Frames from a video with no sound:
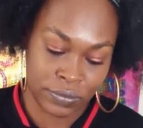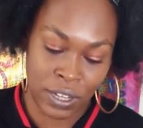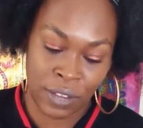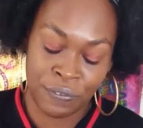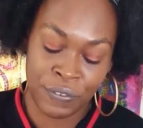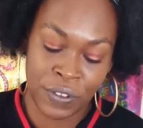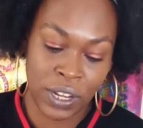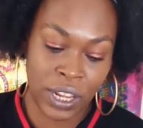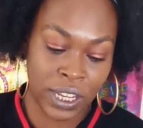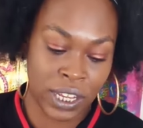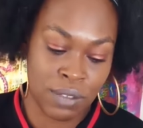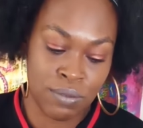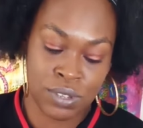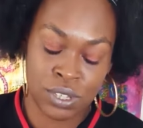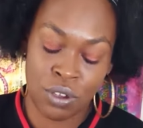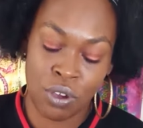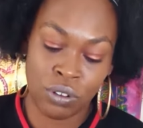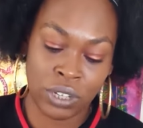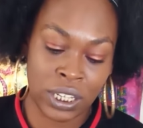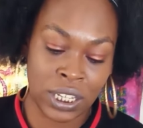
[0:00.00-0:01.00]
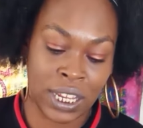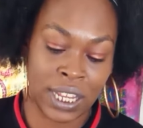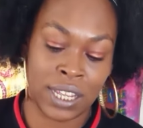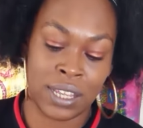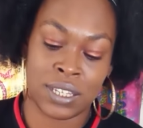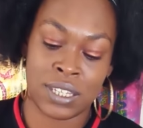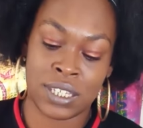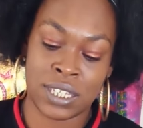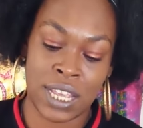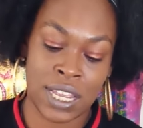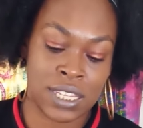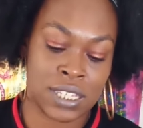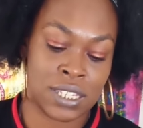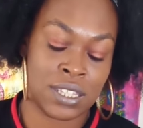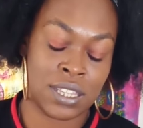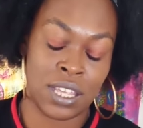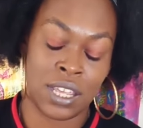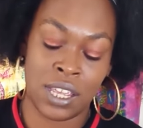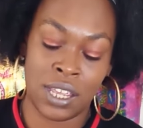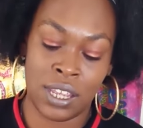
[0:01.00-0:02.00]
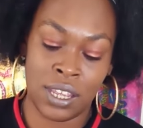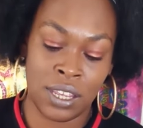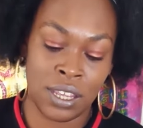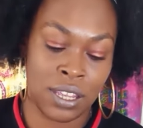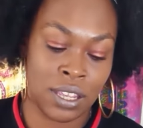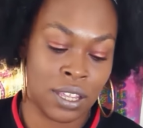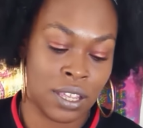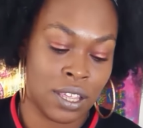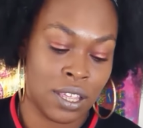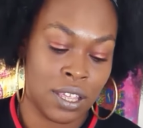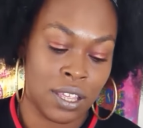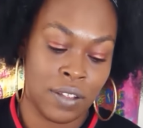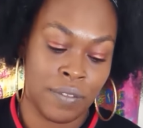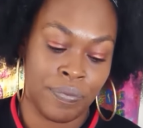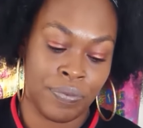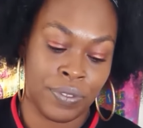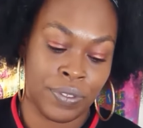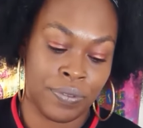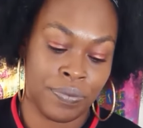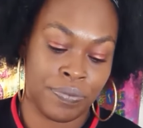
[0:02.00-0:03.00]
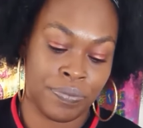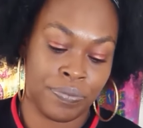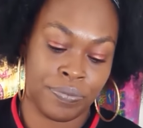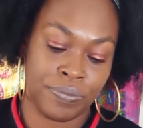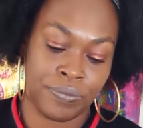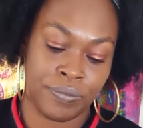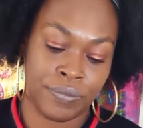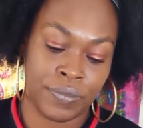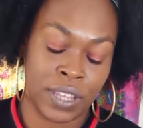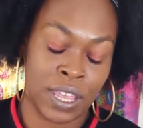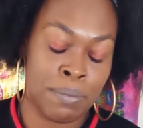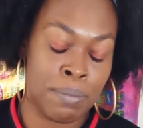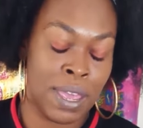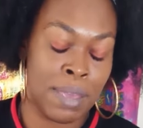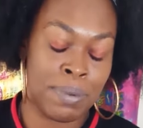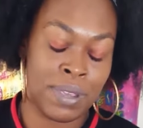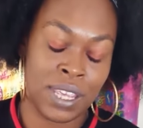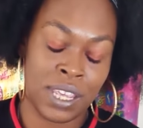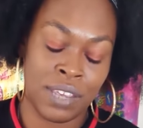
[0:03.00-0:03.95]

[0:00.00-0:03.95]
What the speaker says: I feel like it was only like a sex thing, and maybe